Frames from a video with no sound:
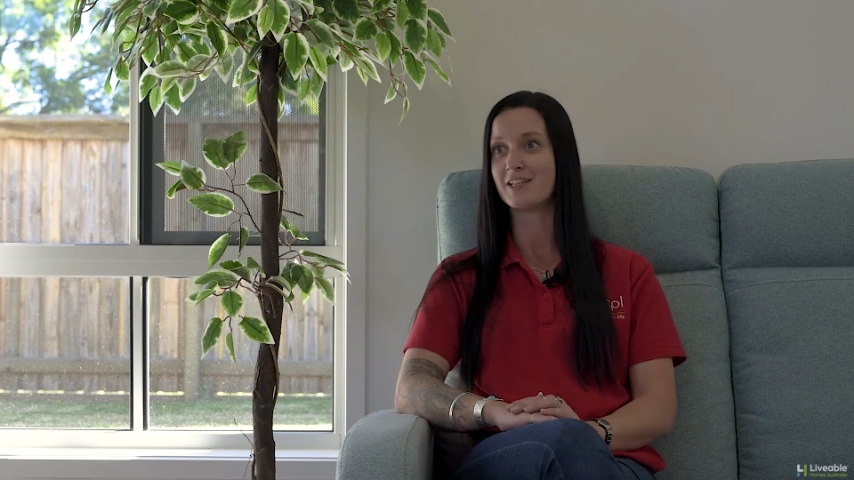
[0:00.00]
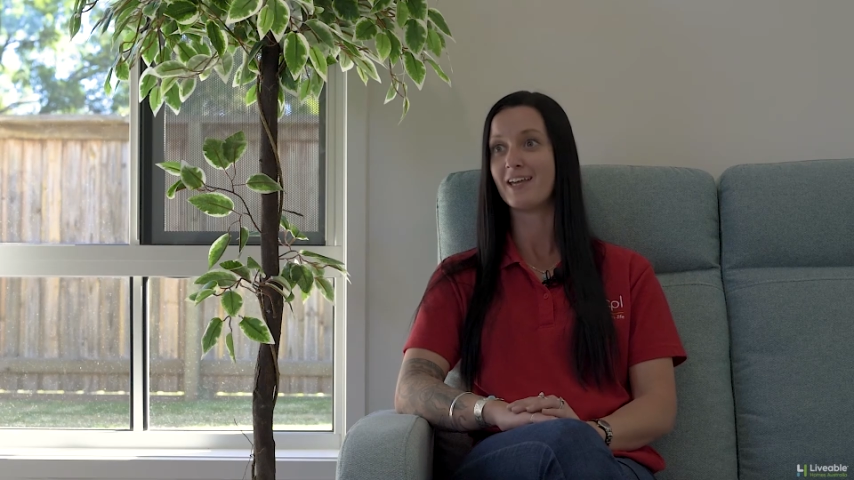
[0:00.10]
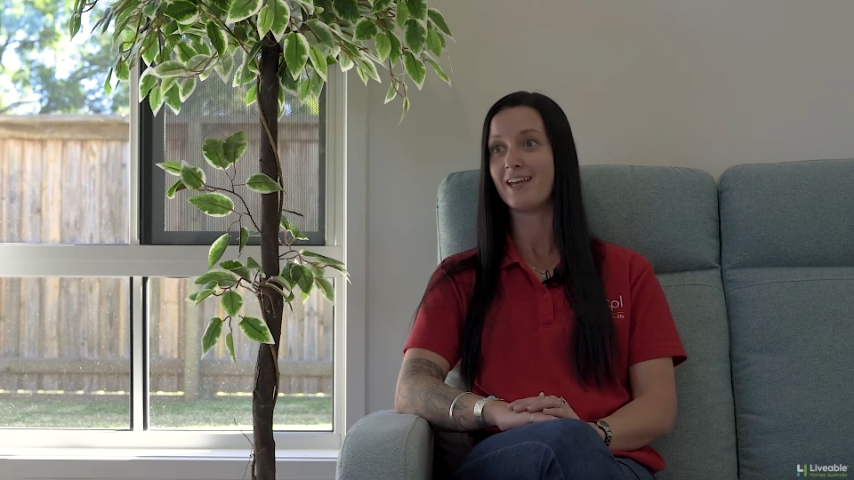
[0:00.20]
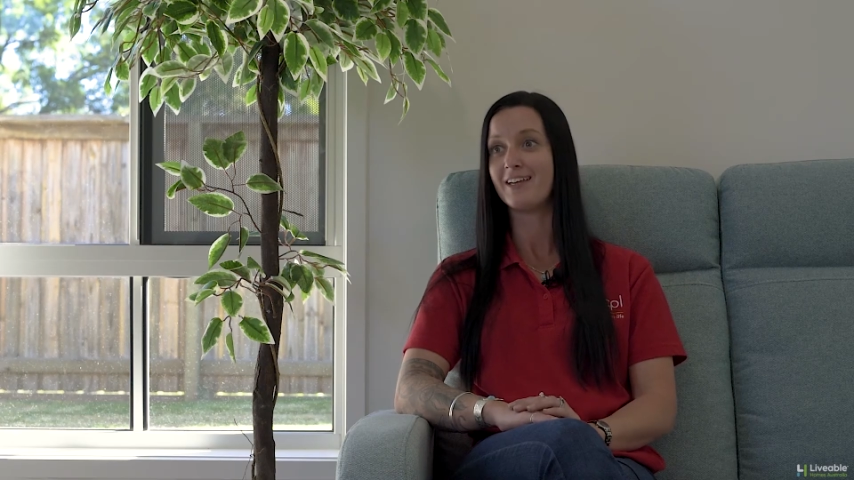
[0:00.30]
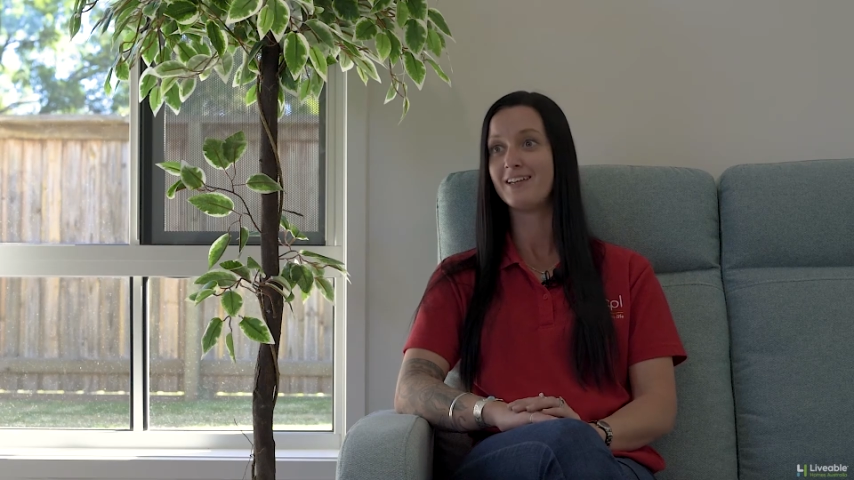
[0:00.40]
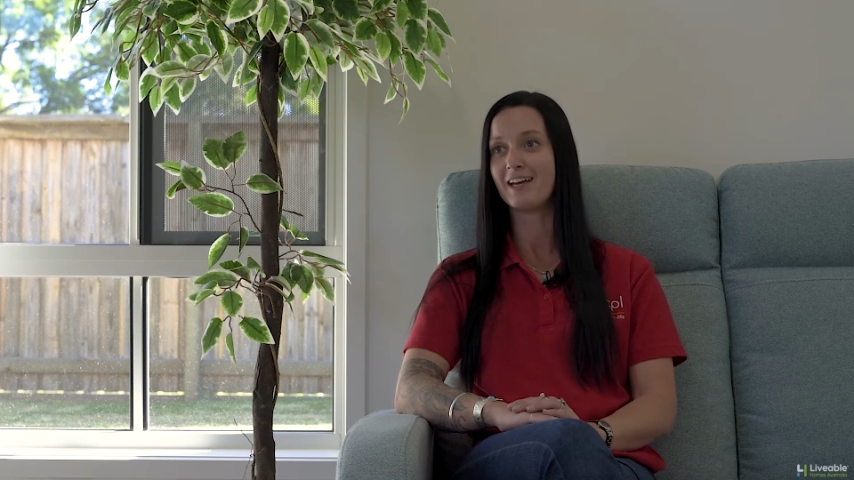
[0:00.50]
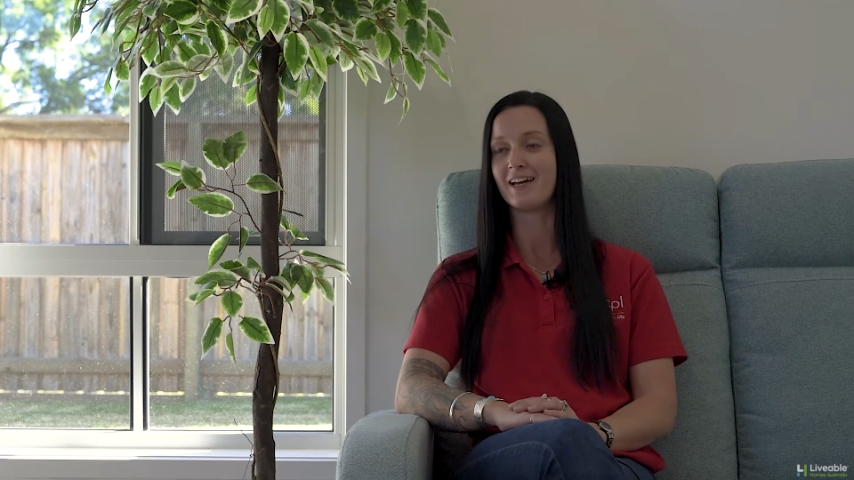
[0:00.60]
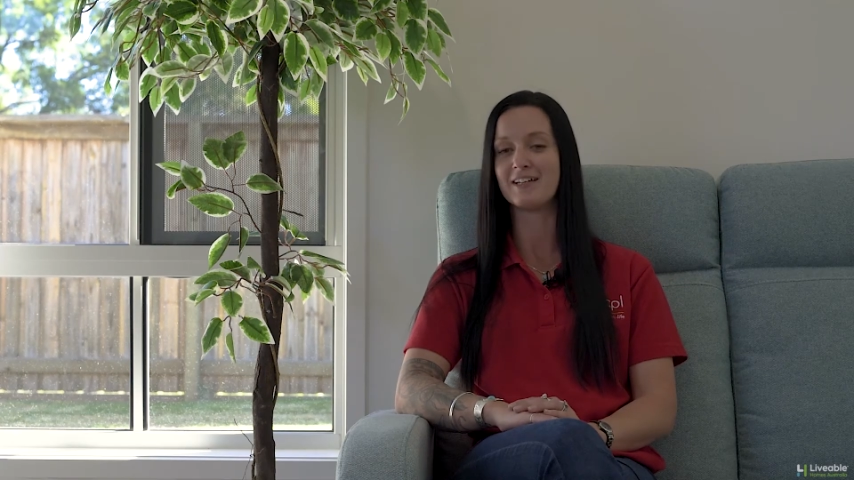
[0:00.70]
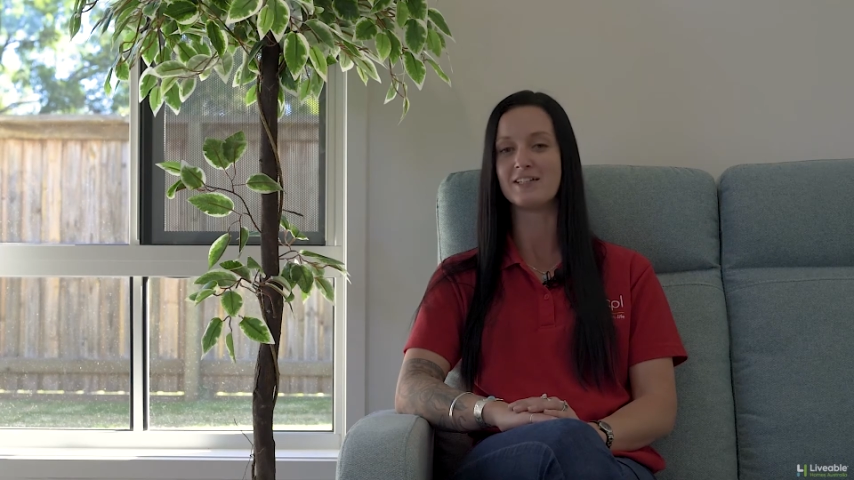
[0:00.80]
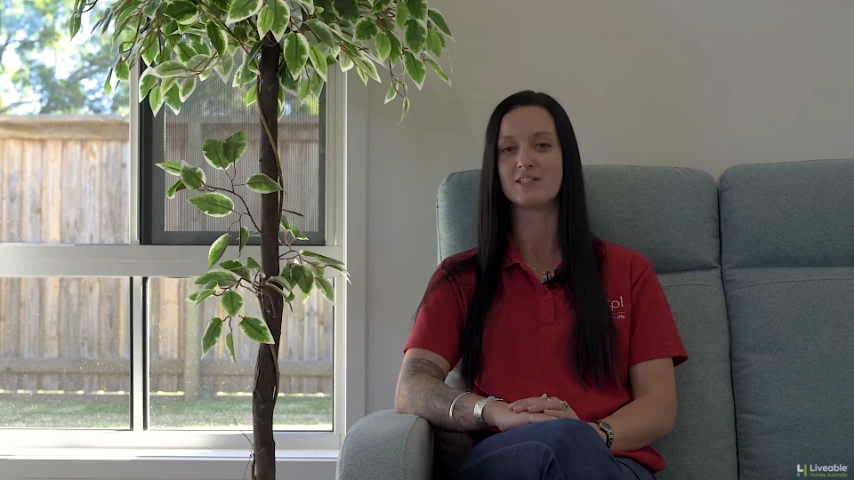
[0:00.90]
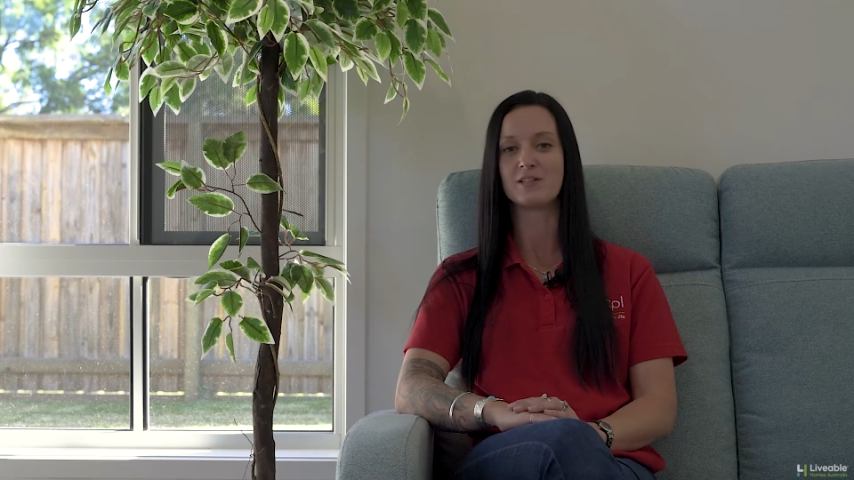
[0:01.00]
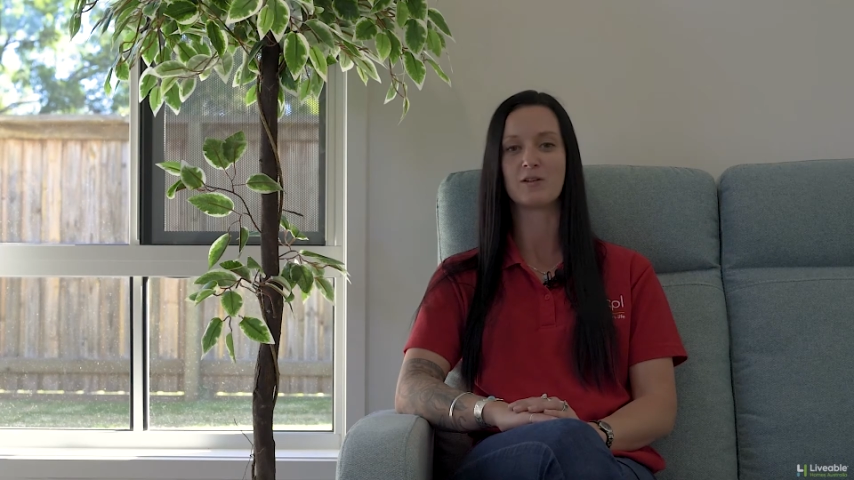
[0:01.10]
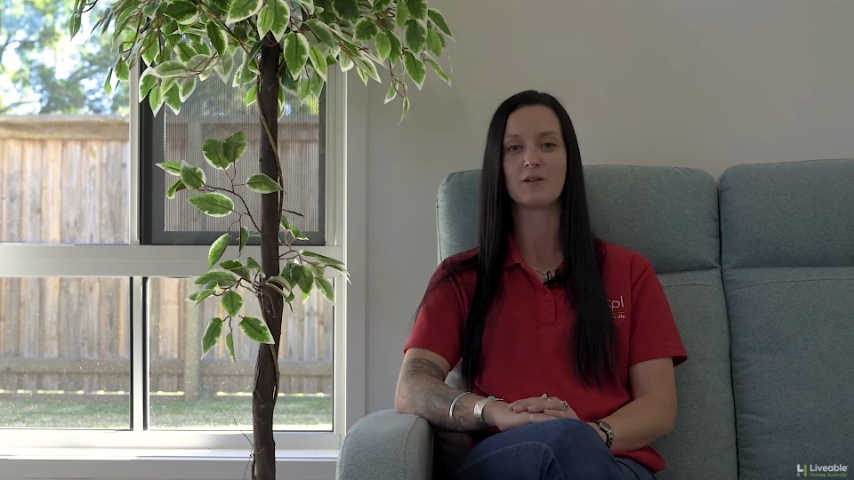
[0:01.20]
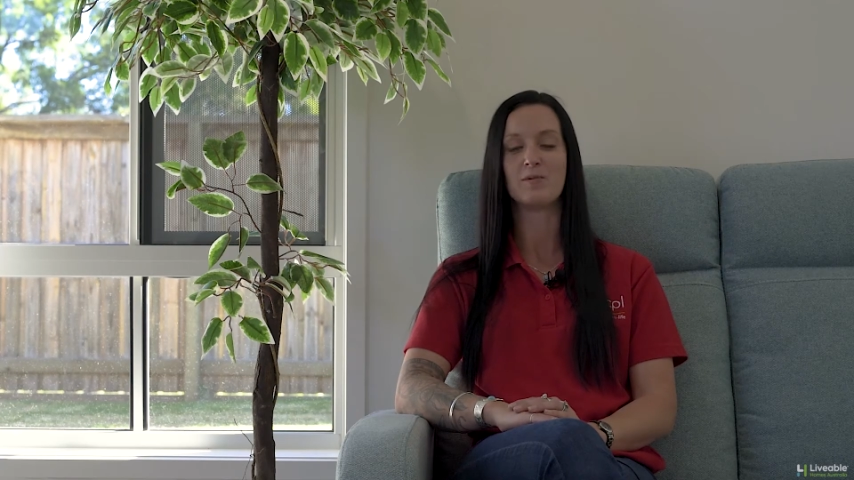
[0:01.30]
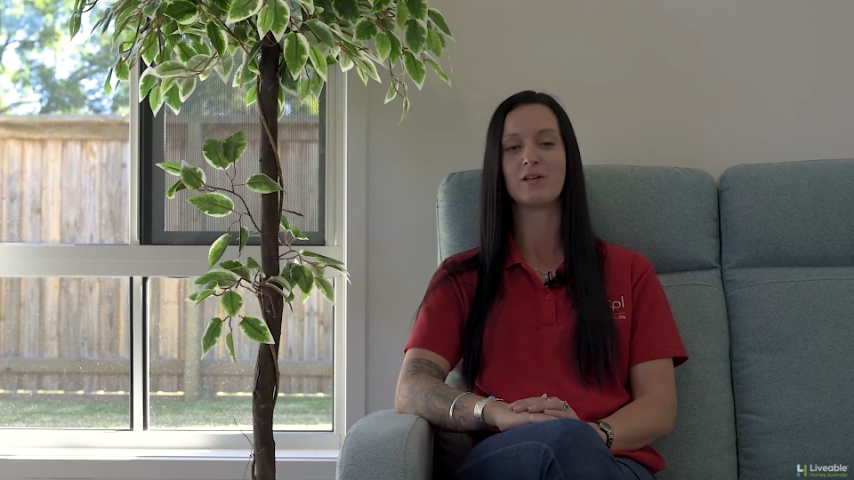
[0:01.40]
the key, and
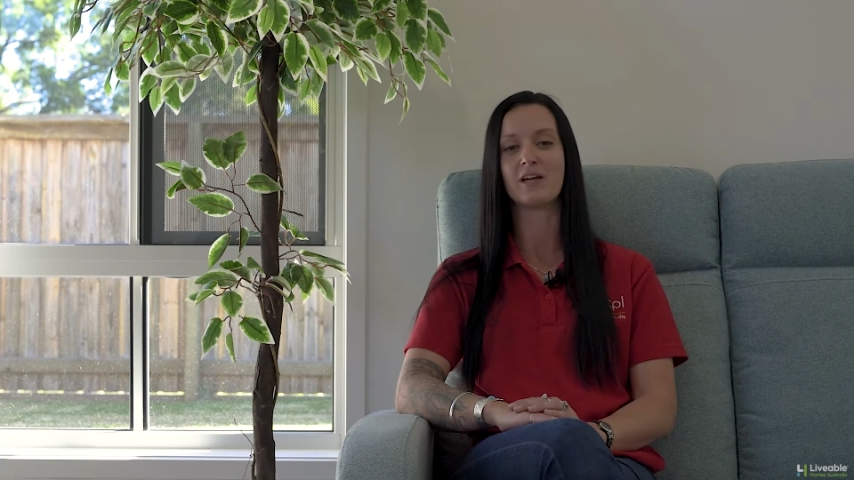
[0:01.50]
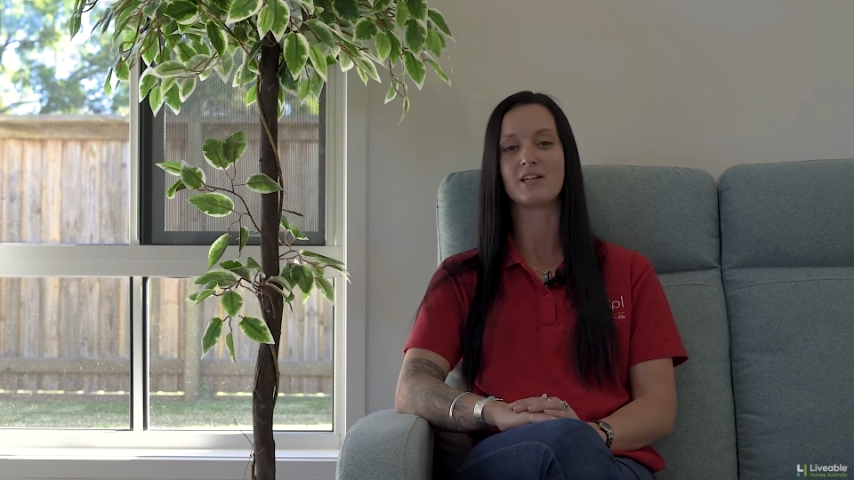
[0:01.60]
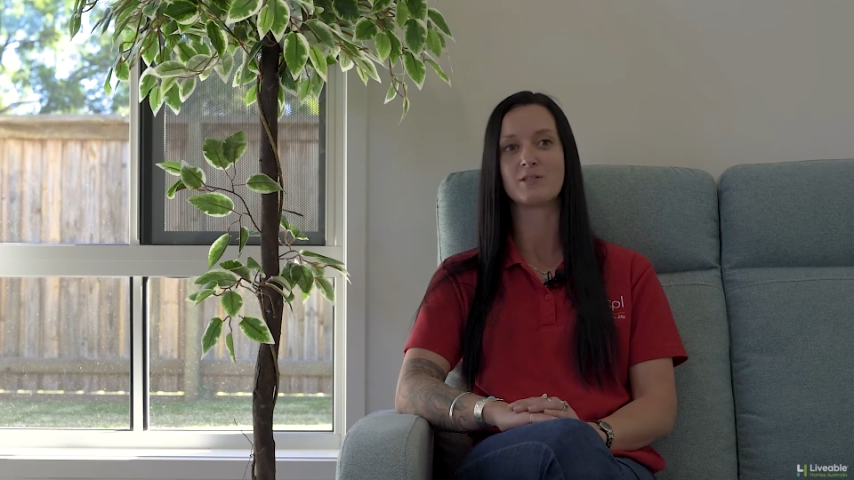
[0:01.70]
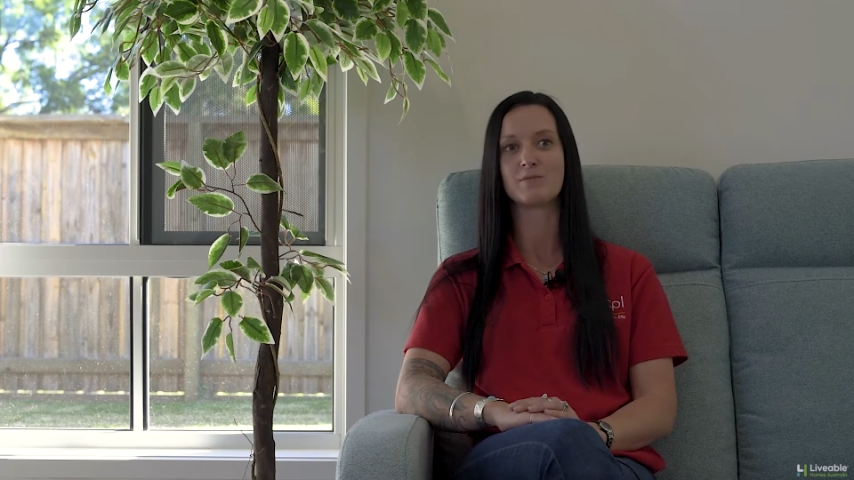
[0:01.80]
the communication